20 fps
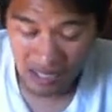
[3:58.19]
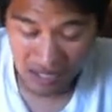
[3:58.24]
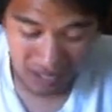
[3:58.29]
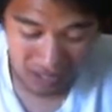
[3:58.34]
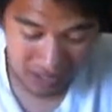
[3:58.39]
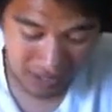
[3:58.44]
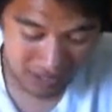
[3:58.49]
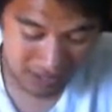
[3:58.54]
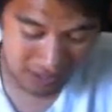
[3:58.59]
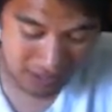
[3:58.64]

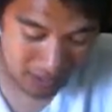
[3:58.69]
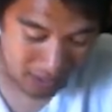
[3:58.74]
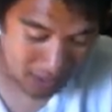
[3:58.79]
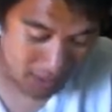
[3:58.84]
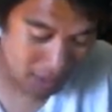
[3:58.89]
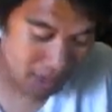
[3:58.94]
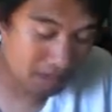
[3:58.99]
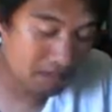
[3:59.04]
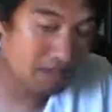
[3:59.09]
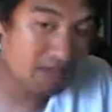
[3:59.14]

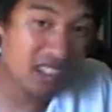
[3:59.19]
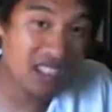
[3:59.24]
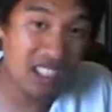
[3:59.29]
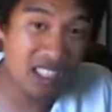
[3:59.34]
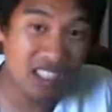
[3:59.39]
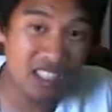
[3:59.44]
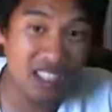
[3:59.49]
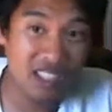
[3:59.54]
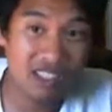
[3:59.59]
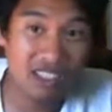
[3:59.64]
Um,
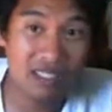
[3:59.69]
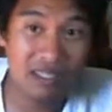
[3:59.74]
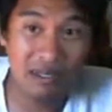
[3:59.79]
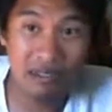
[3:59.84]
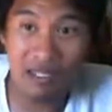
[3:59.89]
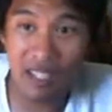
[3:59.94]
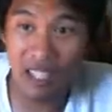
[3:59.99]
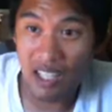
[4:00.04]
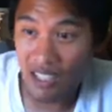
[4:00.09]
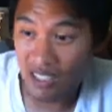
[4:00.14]
you know,
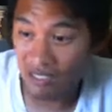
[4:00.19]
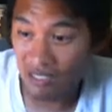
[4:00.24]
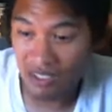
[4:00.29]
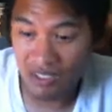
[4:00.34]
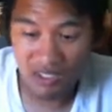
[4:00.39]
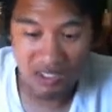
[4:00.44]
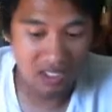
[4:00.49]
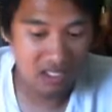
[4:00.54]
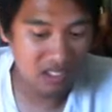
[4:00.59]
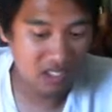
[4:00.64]
I
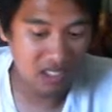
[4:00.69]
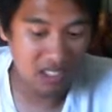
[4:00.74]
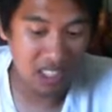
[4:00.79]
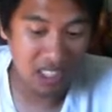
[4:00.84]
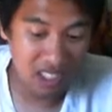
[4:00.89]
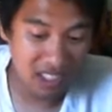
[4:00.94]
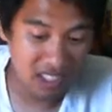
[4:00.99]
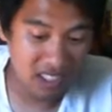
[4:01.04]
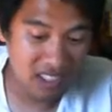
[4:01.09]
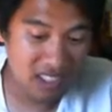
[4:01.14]
was,
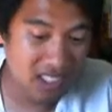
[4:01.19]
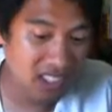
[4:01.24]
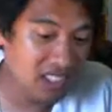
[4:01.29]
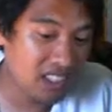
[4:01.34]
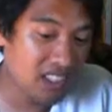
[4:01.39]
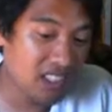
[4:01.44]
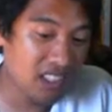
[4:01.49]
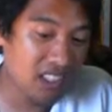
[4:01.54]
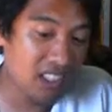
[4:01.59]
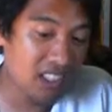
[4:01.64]
and I
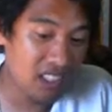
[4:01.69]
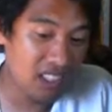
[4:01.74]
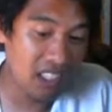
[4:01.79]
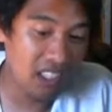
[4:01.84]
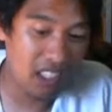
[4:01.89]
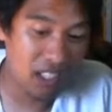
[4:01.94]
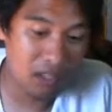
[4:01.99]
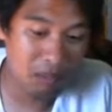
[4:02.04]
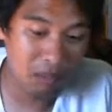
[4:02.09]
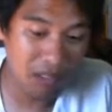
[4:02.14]
think a
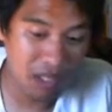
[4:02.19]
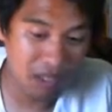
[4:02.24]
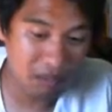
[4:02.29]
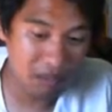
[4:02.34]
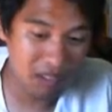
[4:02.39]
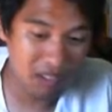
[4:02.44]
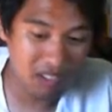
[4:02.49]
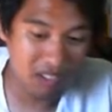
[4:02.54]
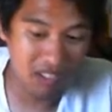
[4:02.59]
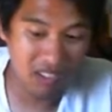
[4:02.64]
lot of
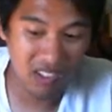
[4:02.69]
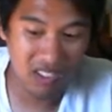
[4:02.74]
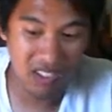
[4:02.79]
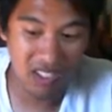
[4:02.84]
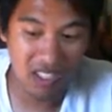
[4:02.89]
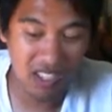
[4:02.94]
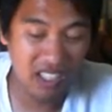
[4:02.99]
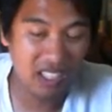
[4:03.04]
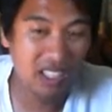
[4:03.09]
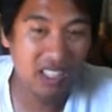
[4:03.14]
people were
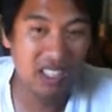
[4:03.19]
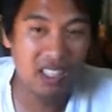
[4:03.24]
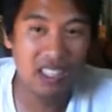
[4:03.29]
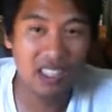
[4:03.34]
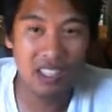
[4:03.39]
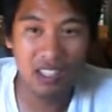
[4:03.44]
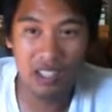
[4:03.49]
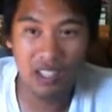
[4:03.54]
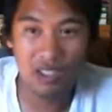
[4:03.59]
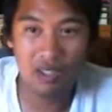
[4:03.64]
thinking
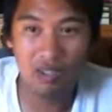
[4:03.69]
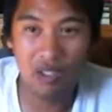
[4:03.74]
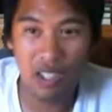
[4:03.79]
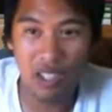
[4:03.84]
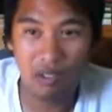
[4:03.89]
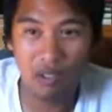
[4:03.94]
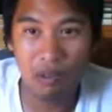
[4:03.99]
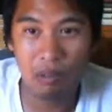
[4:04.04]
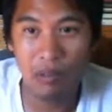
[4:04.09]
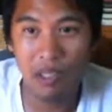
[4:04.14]
that this
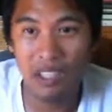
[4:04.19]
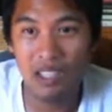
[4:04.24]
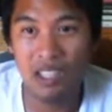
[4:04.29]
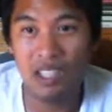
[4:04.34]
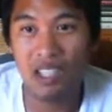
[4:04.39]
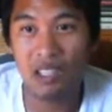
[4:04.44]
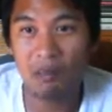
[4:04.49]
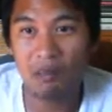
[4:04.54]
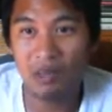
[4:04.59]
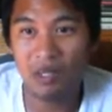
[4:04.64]
fight would be a
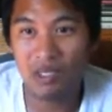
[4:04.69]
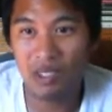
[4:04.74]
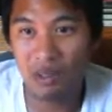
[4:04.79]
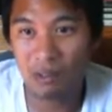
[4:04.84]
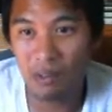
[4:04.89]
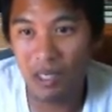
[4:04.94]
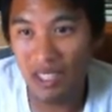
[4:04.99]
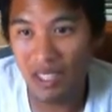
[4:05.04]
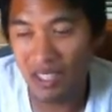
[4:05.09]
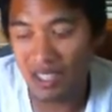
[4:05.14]
lot more
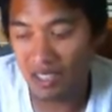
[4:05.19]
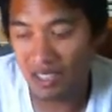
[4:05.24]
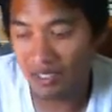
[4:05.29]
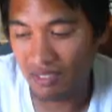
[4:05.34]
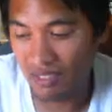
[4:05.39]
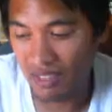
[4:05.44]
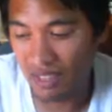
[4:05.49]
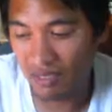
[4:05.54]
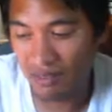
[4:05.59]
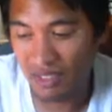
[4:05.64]

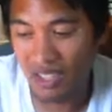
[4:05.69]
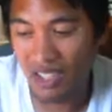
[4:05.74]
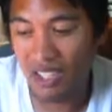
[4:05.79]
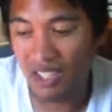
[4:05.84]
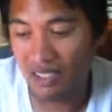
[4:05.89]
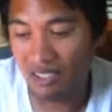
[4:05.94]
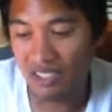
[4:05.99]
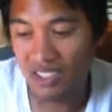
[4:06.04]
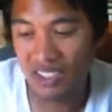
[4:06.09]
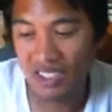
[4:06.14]
competitive. I mean,
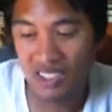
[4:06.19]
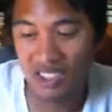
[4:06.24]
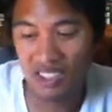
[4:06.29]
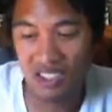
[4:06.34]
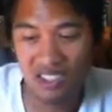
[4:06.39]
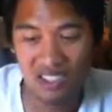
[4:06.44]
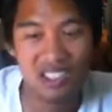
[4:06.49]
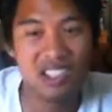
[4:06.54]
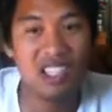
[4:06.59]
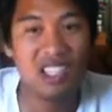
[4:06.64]
obviously,
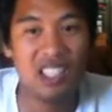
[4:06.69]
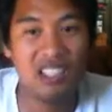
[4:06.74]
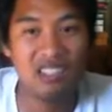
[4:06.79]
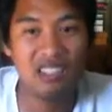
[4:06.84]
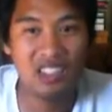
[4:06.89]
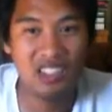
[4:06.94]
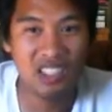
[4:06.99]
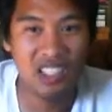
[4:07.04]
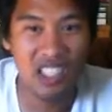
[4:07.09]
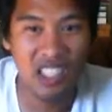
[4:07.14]
there's going to
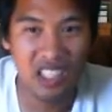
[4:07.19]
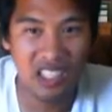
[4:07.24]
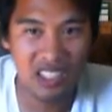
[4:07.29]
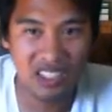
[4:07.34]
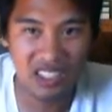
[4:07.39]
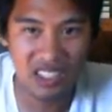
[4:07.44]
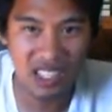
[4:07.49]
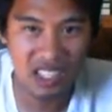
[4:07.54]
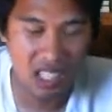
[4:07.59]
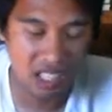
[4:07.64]
have those
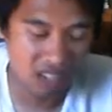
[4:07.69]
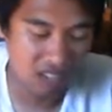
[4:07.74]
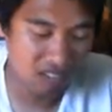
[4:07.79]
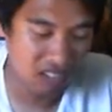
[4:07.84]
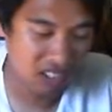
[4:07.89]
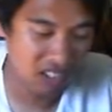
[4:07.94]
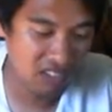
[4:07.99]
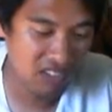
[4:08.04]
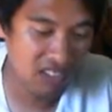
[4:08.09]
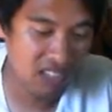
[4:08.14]
guys that
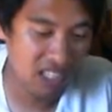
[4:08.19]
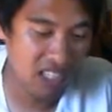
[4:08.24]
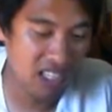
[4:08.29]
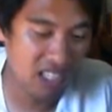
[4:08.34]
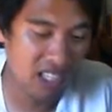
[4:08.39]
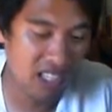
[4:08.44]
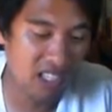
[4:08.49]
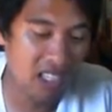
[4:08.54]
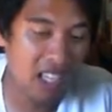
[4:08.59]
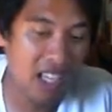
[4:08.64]
would have
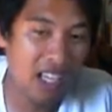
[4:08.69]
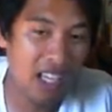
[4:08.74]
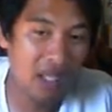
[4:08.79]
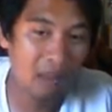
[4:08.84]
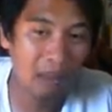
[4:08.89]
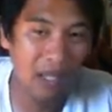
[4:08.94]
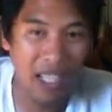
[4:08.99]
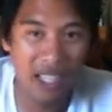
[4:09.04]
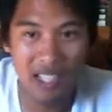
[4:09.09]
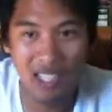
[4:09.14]
thought
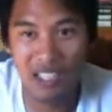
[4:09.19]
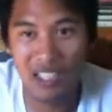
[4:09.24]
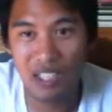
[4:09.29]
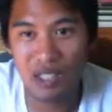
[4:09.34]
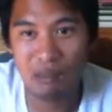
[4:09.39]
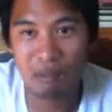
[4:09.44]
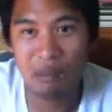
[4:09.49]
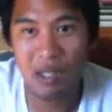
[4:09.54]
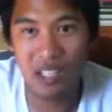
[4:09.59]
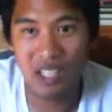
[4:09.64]

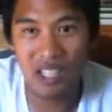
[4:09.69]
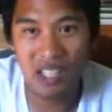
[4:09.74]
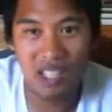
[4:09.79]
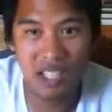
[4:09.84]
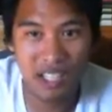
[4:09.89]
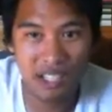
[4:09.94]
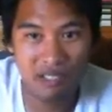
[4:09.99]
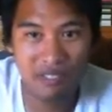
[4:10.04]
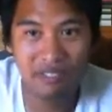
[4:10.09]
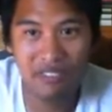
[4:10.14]
Pettis
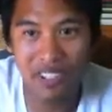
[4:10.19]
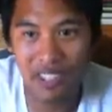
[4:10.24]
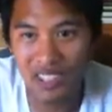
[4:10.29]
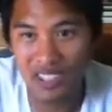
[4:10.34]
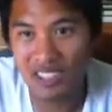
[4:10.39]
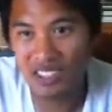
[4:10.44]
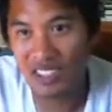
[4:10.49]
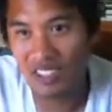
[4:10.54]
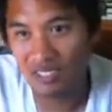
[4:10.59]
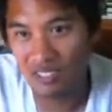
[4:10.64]
might
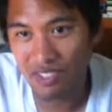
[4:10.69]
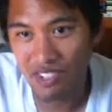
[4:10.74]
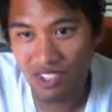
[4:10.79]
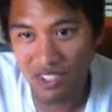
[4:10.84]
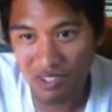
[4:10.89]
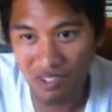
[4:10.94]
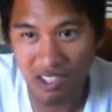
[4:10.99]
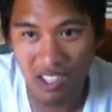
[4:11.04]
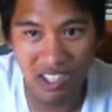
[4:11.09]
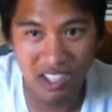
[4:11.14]
finish in the
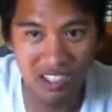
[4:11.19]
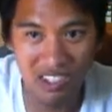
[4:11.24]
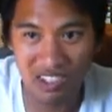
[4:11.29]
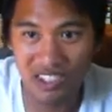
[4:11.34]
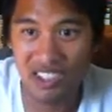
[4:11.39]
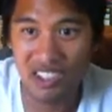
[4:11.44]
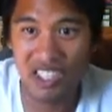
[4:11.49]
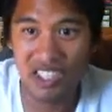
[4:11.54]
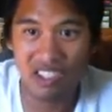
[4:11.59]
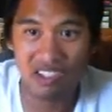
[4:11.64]
first round or
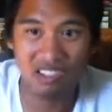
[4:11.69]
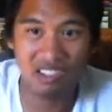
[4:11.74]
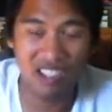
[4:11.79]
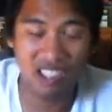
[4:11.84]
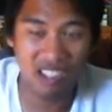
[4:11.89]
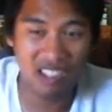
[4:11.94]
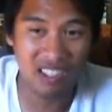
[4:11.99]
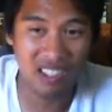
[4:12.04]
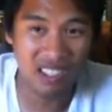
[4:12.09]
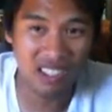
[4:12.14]
second
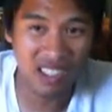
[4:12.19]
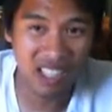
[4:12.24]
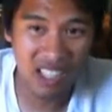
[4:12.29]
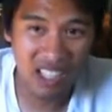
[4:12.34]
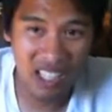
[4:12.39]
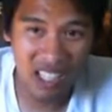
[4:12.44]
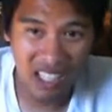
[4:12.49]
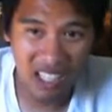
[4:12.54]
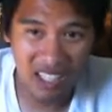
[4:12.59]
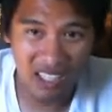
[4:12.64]
round.
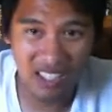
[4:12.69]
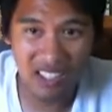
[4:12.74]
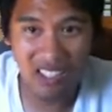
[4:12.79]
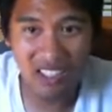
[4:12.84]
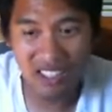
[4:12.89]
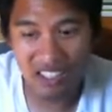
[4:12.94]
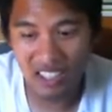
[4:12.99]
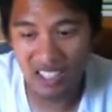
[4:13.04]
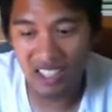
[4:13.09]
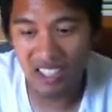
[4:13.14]
And
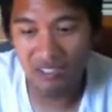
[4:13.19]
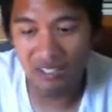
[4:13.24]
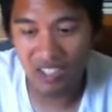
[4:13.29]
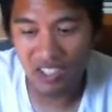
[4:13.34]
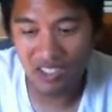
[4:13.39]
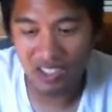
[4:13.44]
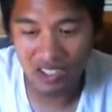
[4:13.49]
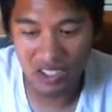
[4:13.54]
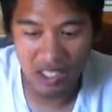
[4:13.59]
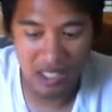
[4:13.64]
there's going to have
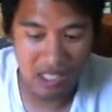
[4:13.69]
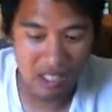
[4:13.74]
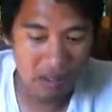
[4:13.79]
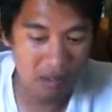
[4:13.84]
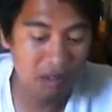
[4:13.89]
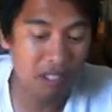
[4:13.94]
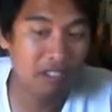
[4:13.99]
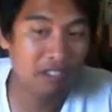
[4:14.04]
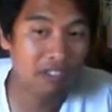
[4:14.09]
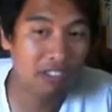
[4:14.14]
those
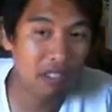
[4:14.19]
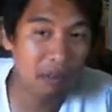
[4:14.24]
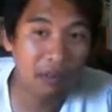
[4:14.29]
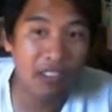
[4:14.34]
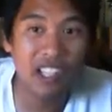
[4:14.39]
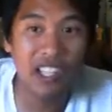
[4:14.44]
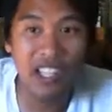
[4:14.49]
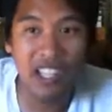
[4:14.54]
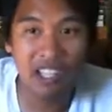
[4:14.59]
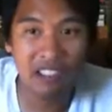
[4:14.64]
guys, but from
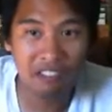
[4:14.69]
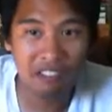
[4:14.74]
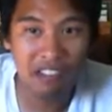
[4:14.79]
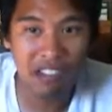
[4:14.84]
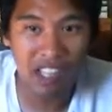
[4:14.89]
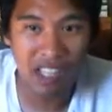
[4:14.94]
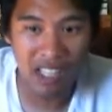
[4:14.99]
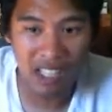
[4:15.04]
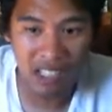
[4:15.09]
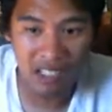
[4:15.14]
what I've
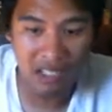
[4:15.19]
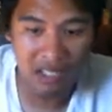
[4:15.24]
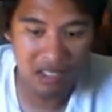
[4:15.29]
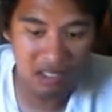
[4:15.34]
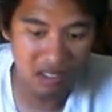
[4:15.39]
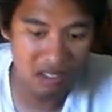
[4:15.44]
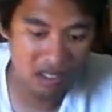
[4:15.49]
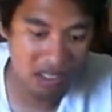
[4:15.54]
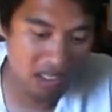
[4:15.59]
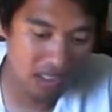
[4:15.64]
read,
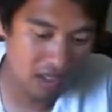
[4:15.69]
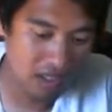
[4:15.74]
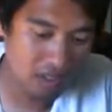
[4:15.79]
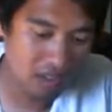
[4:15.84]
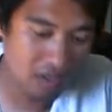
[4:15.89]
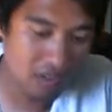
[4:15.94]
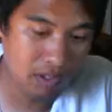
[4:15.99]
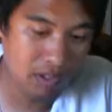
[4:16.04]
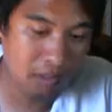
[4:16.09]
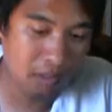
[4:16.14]

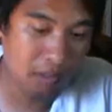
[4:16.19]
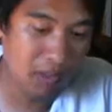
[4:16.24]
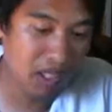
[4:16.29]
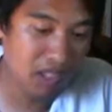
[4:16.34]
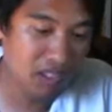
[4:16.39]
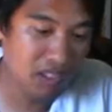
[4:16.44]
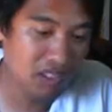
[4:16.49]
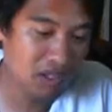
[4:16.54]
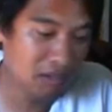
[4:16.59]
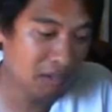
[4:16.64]
um, from
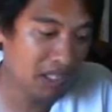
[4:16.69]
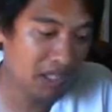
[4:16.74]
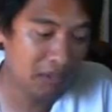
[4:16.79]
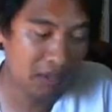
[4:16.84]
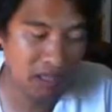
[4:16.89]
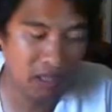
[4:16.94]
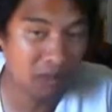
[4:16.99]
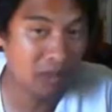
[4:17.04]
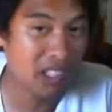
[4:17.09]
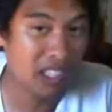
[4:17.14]
most
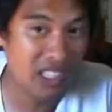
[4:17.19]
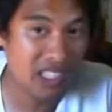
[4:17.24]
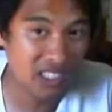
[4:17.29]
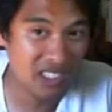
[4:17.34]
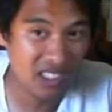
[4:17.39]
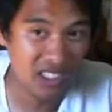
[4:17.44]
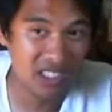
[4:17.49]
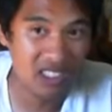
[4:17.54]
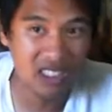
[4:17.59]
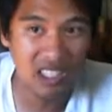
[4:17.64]
people's
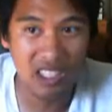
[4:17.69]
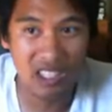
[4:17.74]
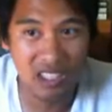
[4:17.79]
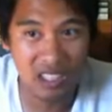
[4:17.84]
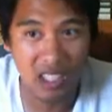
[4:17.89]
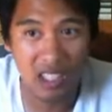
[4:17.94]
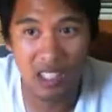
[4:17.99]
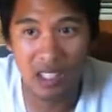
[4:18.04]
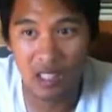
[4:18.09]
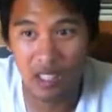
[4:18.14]
predictions, they
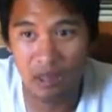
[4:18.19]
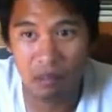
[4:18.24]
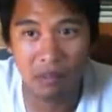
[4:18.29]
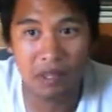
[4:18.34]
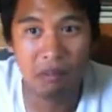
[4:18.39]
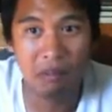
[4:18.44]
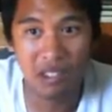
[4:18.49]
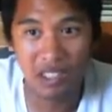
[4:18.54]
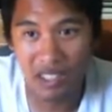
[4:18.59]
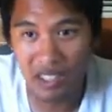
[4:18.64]
thought it'd
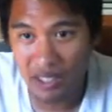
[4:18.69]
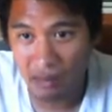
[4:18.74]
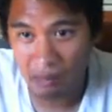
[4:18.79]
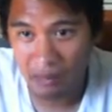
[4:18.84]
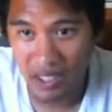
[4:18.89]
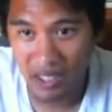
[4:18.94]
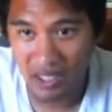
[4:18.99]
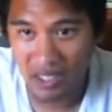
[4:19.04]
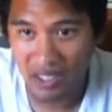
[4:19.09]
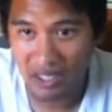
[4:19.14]
be pretty
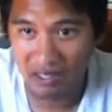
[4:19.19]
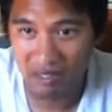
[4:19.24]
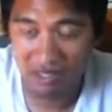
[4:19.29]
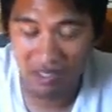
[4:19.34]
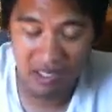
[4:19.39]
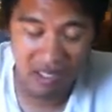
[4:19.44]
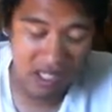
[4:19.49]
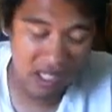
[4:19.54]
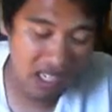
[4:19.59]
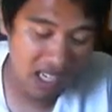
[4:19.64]
competitive